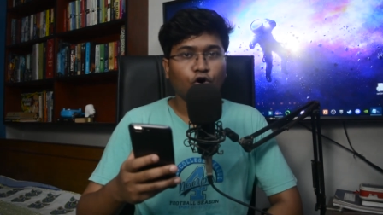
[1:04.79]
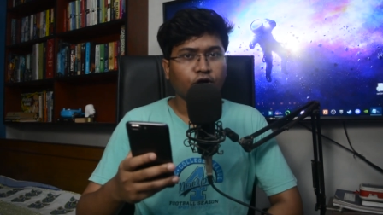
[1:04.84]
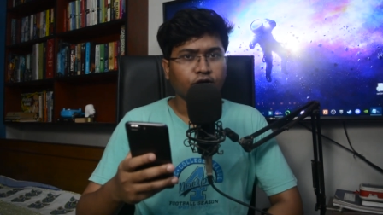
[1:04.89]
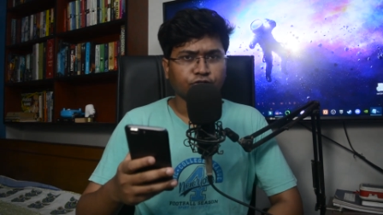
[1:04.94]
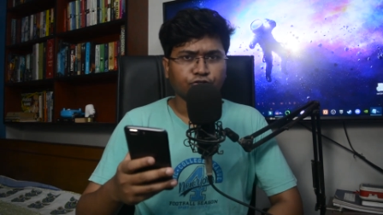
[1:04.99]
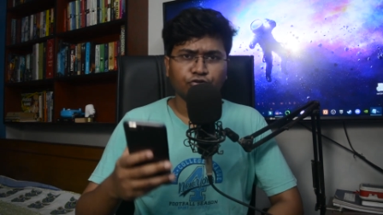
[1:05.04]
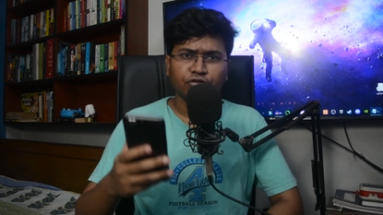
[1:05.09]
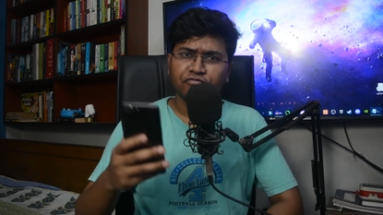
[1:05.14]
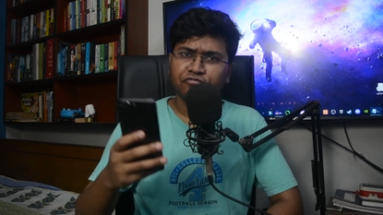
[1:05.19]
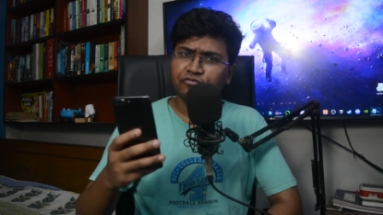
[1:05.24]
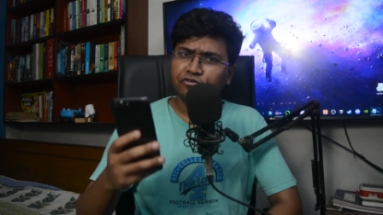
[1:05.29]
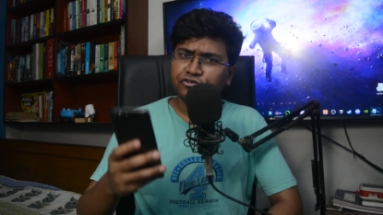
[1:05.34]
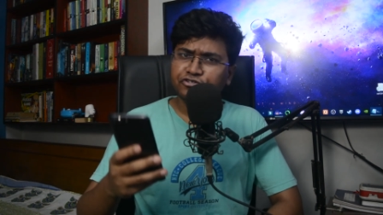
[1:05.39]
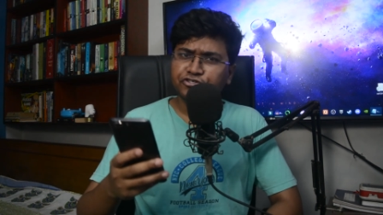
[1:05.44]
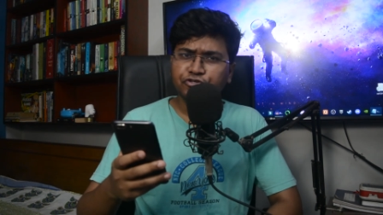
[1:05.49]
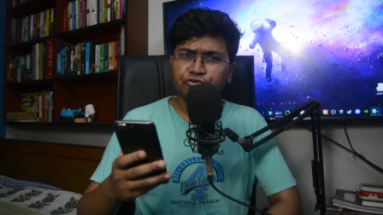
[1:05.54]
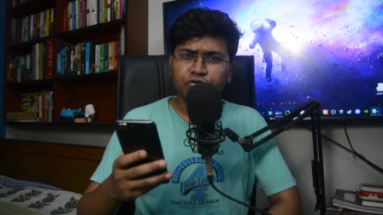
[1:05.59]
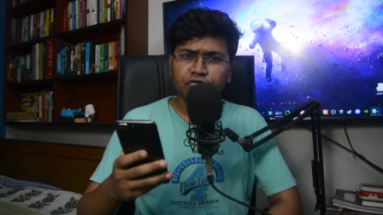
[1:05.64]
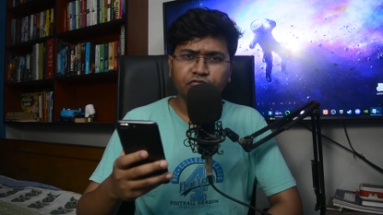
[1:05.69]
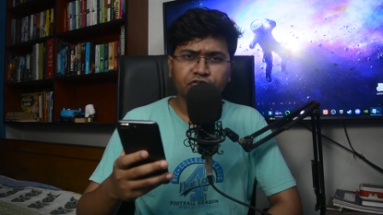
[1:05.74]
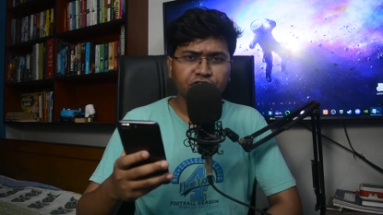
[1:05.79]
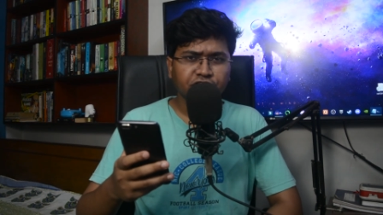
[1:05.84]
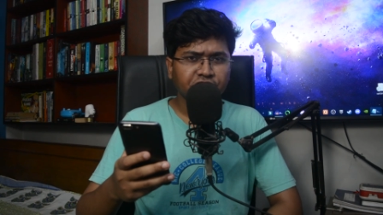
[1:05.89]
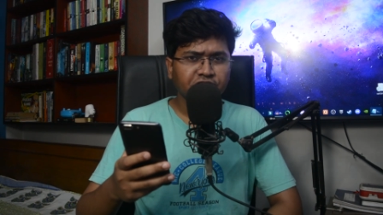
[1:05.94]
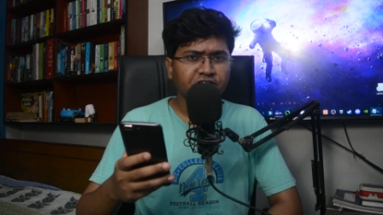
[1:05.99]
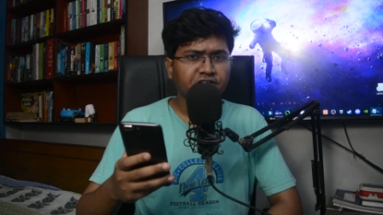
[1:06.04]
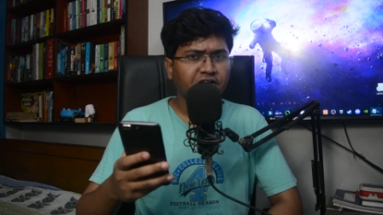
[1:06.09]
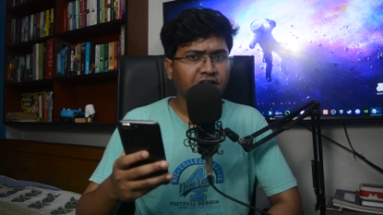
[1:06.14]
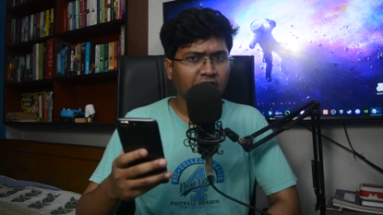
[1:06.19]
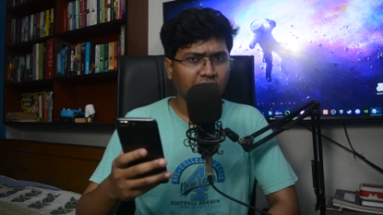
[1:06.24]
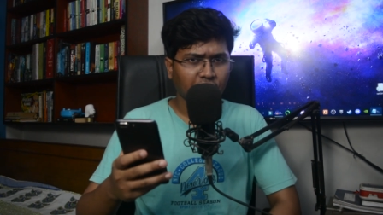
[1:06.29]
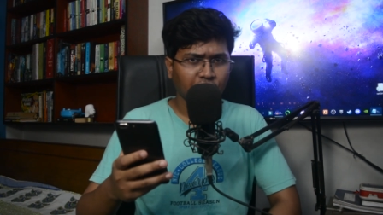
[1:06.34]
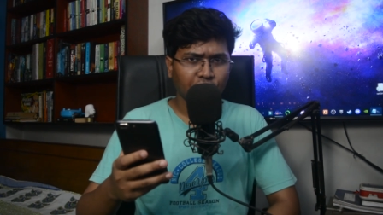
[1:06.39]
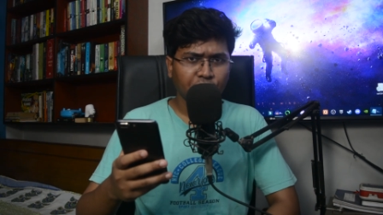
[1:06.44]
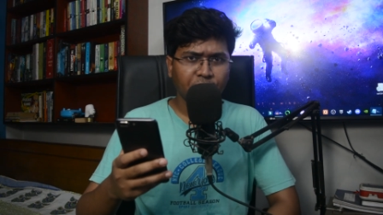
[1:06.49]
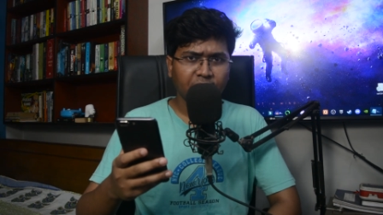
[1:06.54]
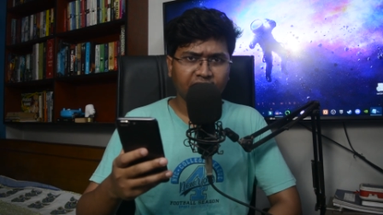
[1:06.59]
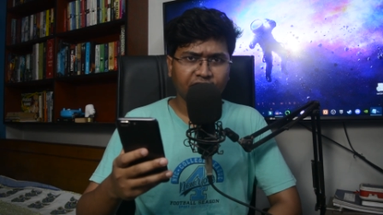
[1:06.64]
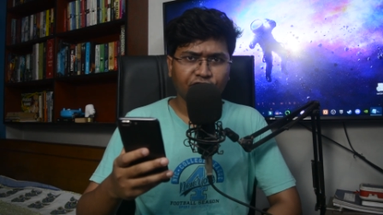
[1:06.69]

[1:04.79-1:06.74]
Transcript: okay so the first university that i heard